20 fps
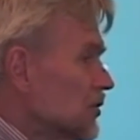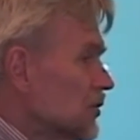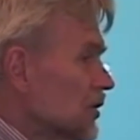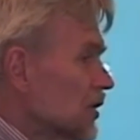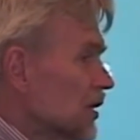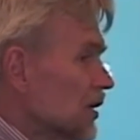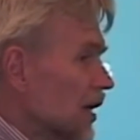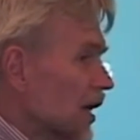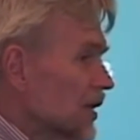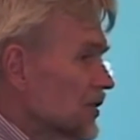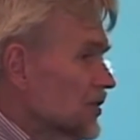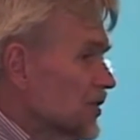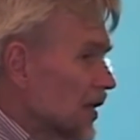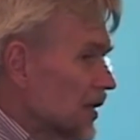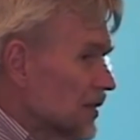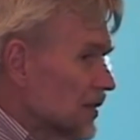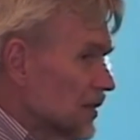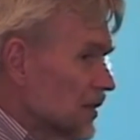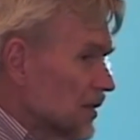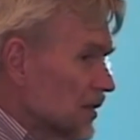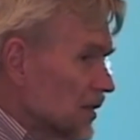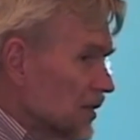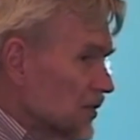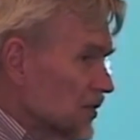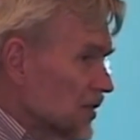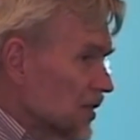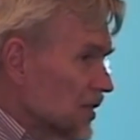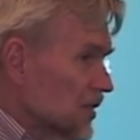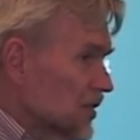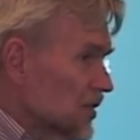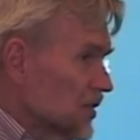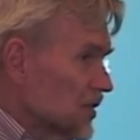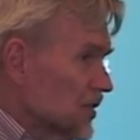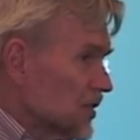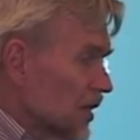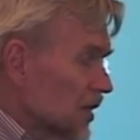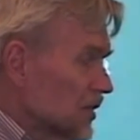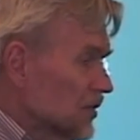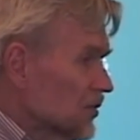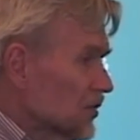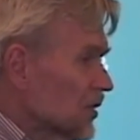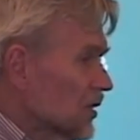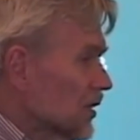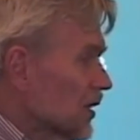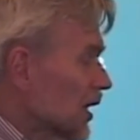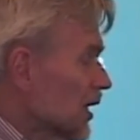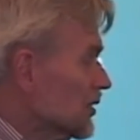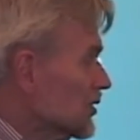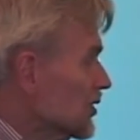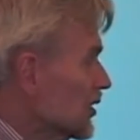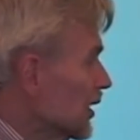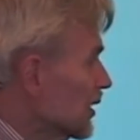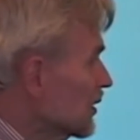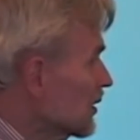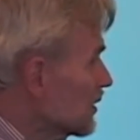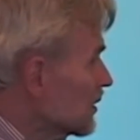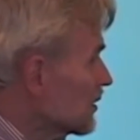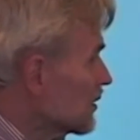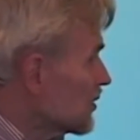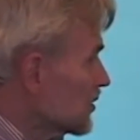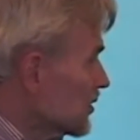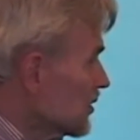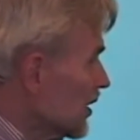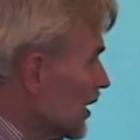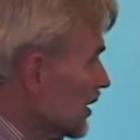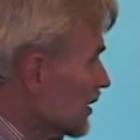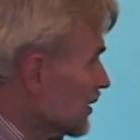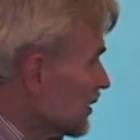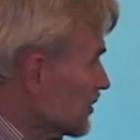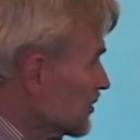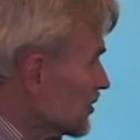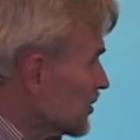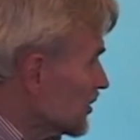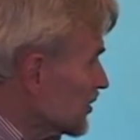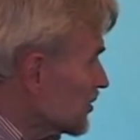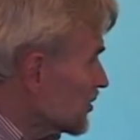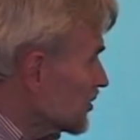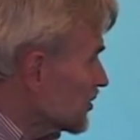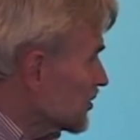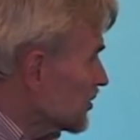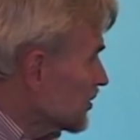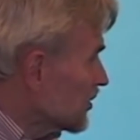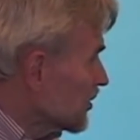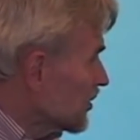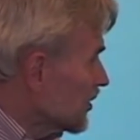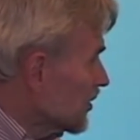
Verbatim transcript: you cannot say that it exists and you cannot say that it does not exist.